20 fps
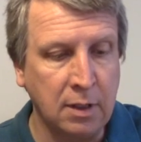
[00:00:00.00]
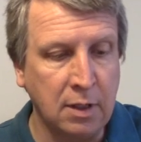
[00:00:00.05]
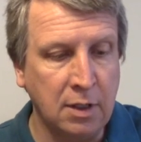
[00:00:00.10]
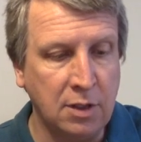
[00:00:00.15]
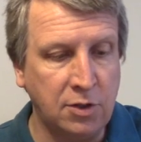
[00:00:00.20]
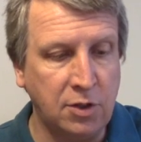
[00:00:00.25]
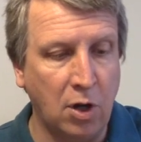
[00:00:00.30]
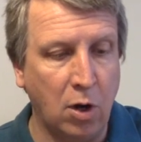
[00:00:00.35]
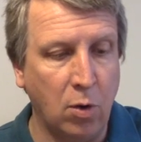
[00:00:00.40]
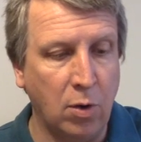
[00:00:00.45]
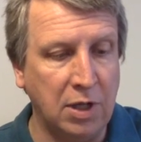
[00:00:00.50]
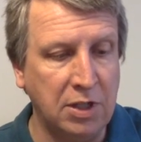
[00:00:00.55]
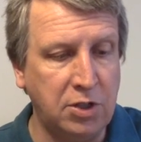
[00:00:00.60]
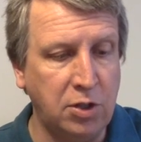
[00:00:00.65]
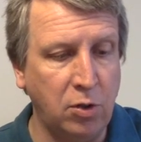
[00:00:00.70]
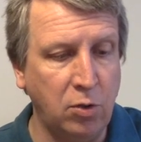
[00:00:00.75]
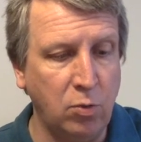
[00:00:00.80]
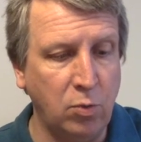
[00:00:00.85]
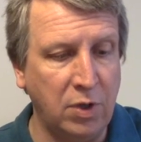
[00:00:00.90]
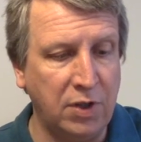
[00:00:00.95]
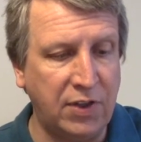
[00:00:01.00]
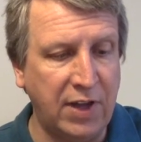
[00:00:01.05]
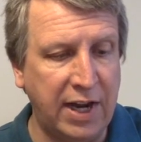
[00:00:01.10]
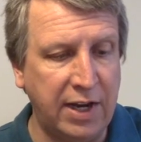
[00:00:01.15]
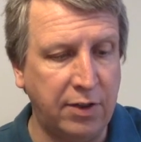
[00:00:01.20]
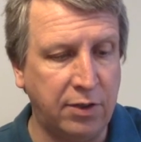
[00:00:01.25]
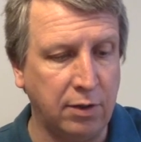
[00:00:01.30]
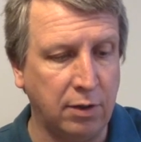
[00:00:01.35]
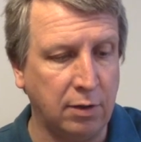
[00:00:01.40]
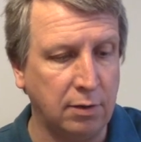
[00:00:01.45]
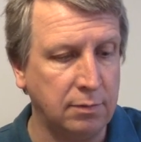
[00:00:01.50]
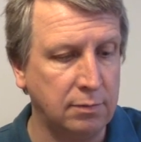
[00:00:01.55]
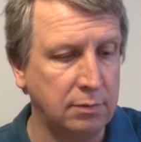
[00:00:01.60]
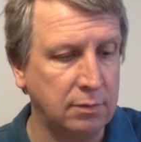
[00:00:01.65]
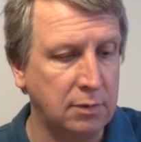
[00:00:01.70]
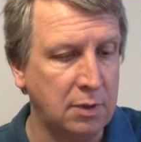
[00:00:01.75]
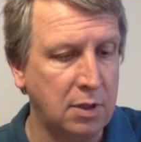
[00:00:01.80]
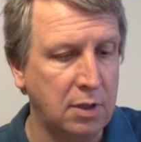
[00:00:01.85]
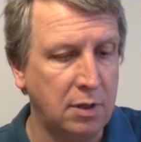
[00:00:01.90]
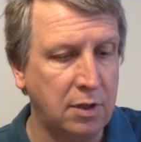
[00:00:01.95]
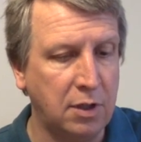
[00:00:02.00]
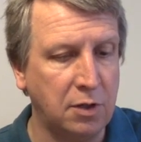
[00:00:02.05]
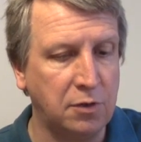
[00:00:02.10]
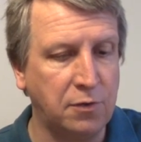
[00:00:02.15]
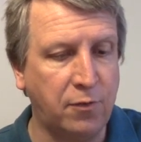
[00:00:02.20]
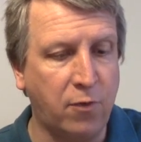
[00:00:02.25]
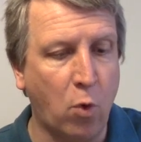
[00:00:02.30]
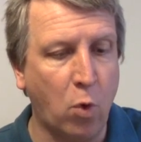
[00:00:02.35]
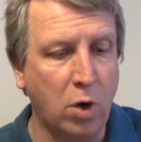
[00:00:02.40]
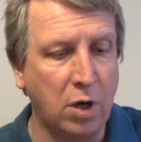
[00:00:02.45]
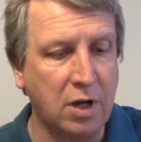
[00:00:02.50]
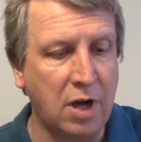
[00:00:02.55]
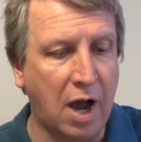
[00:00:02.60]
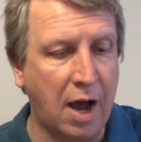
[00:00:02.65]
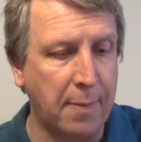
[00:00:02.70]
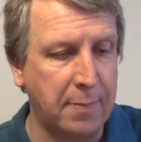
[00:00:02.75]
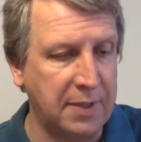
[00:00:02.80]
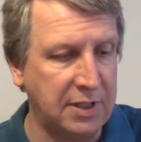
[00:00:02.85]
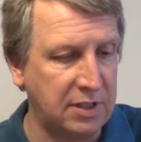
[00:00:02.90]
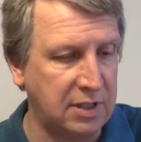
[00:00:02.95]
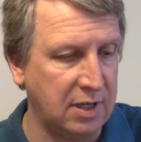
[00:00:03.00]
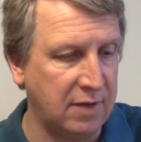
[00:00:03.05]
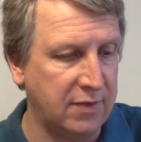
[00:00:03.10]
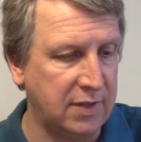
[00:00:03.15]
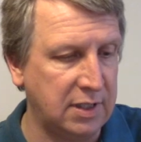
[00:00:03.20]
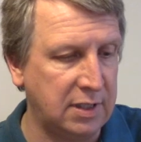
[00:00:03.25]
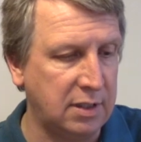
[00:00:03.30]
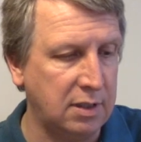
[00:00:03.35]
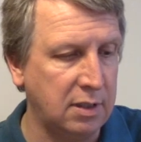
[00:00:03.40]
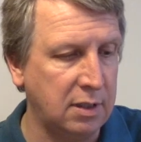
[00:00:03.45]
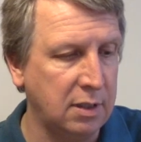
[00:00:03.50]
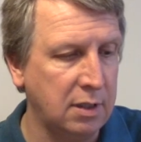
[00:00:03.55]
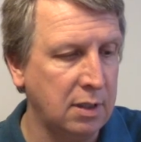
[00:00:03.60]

So, Attune with Aether. There's 4 copies of it.